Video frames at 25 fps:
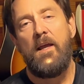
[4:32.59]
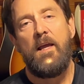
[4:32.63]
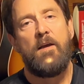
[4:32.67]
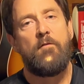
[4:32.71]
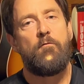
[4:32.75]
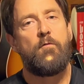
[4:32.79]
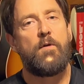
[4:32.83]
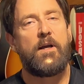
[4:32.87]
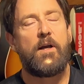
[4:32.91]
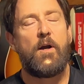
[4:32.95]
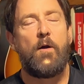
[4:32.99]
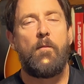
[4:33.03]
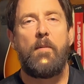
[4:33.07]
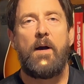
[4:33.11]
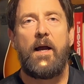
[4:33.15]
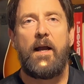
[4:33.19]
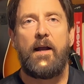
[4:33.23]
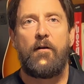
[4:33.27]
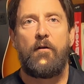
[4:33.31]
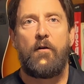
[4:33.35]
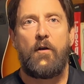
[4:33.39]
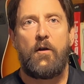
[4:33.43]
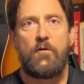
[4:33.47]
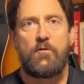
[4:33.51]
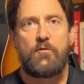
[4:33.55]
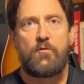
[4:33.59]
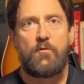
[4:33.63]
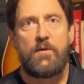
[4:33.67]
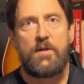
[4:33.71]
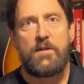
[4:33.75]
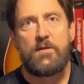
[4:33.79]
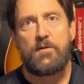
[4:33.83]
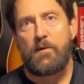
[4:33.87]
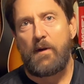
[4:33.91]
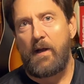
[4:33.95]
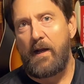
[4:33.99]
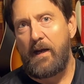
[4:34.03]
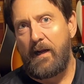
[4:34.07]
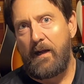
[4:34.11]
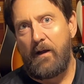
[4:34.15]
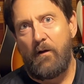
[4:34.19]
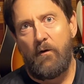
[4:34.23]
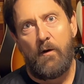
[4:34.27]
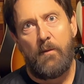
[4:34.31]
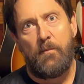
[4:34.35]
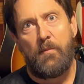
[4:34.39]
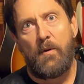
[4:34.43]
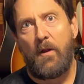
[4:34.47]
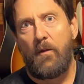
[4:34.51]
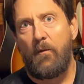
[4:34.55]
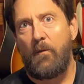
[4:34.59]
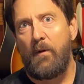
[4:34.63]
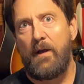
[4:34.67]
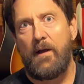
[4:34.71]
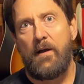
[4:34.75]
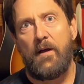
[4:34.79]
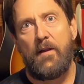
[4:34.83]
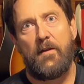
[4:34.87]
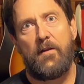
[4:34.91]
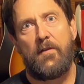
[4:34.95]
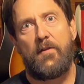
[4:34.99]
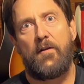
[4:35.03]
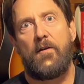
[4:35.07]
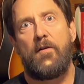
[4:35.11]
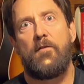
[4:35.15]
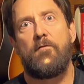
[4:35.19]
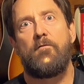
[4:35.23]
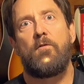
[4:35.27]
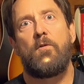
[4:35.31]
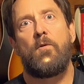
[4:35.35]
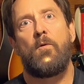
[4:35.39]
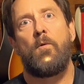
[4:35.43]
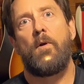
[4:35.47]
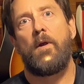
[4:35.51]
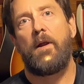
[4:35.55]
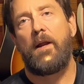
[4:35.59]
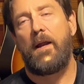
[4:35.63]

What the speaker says: If we go buy groceries, we've got to go up all the way on the 3rd floor,